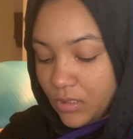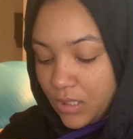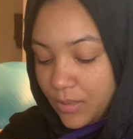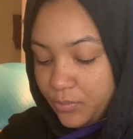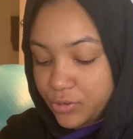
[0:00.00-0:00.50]

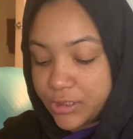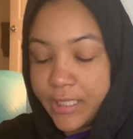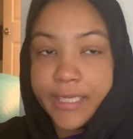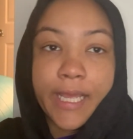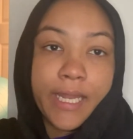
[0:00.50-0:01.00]
Abuja
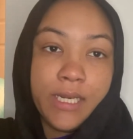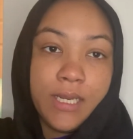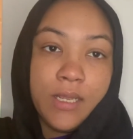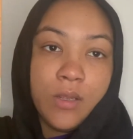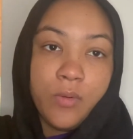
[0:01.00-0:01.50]
again
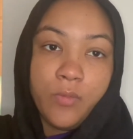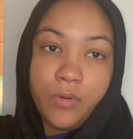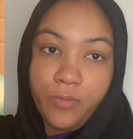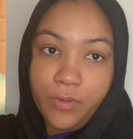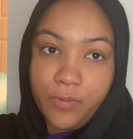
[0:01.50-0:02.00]

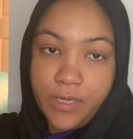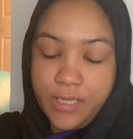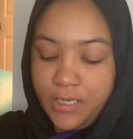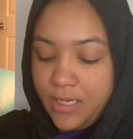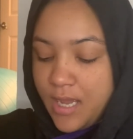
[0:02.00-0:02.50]
when we were
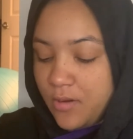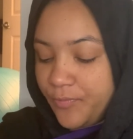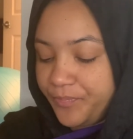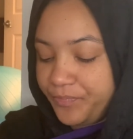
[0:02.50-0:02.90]
heading out.